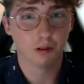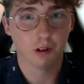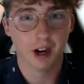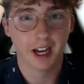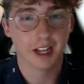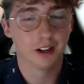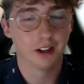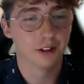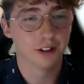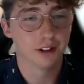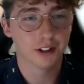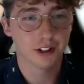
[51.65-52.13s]

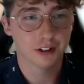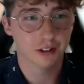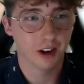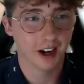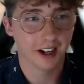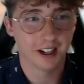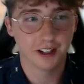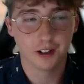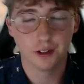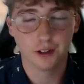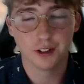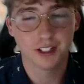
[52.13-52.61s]
writers
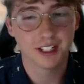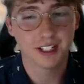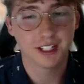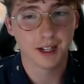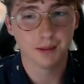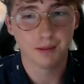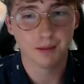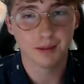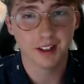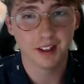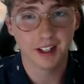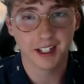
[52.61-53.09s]
trying to do the
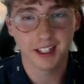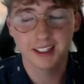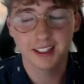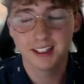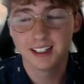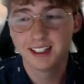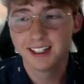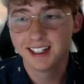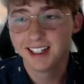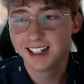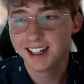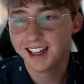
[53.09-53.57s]
same
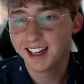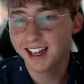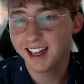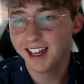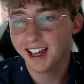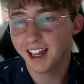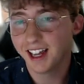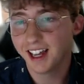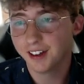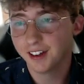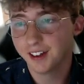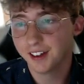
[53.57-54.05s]
thing.
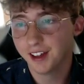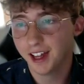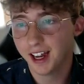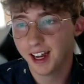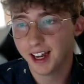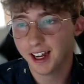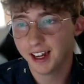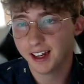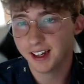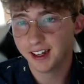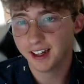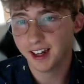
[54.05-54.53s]
And
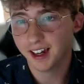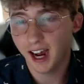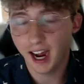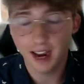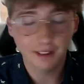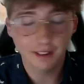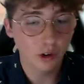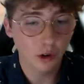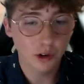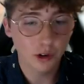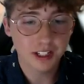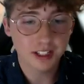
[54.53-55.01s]
then
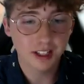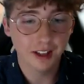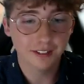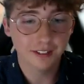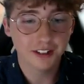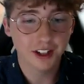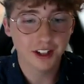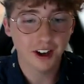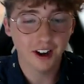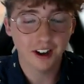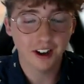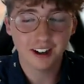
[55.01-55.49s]
I've always
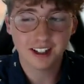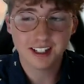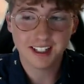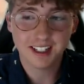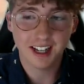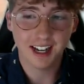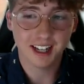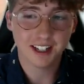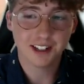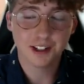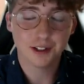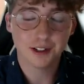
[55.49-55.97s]
loved
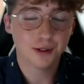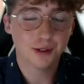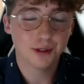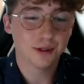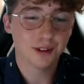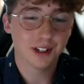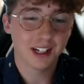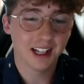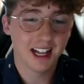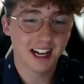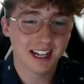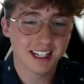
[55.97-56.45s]
dogs. I soon
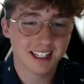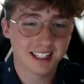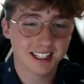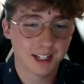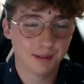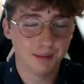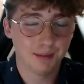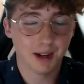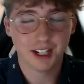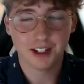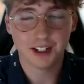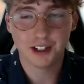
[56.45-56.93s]
realized
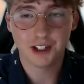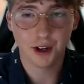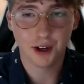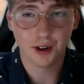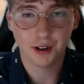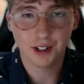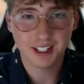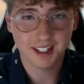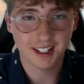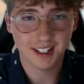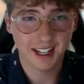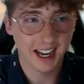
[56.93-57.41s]
that my
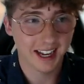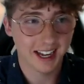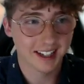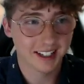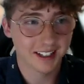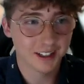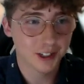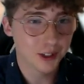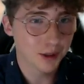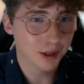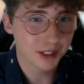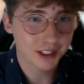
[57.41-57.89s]
jokes that had
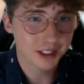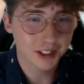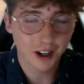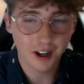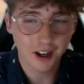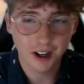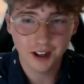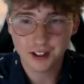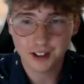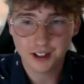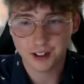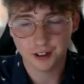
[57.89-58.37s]
to do with
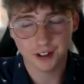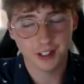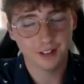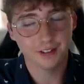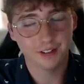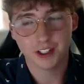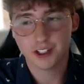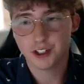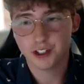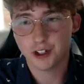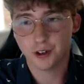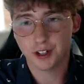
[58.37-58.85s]
dogs or
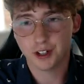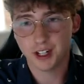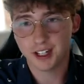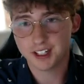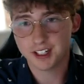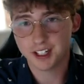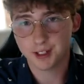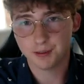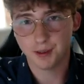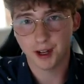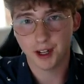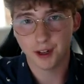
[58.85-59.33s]
even
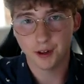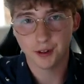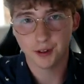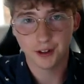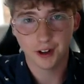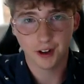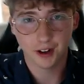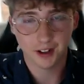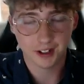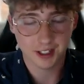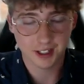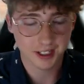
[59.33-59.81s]
showcasing my own
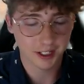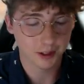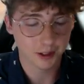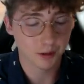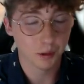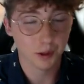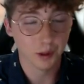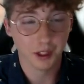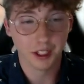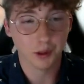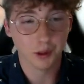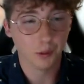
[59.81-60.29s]
dogs did
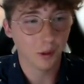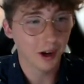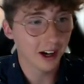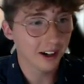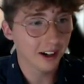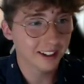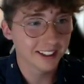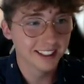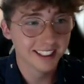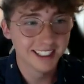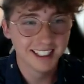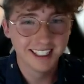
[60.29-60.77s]
really
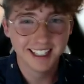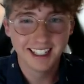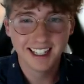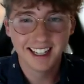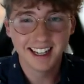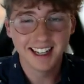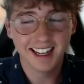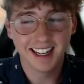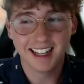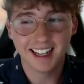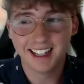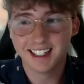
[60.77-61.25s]
well.
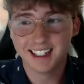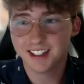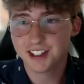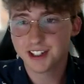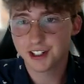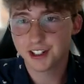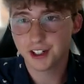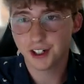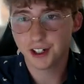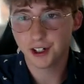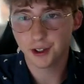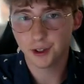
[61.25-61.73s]
And
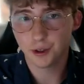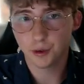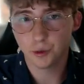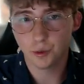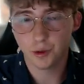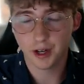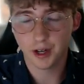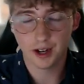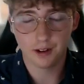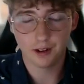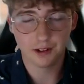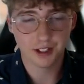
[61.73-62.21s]
so
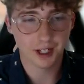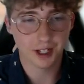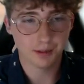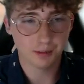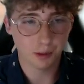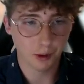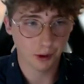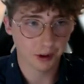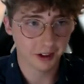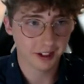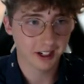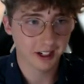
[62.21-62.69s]
when I was a
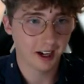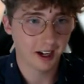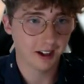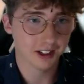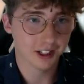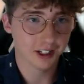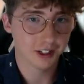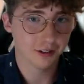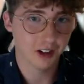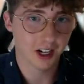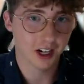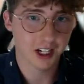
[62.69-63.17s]
bored
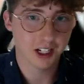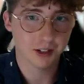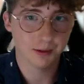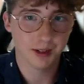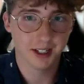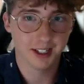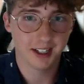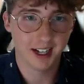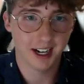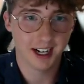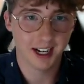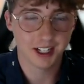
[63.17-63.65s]
college
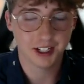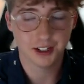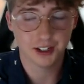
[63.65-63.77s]
freshman, I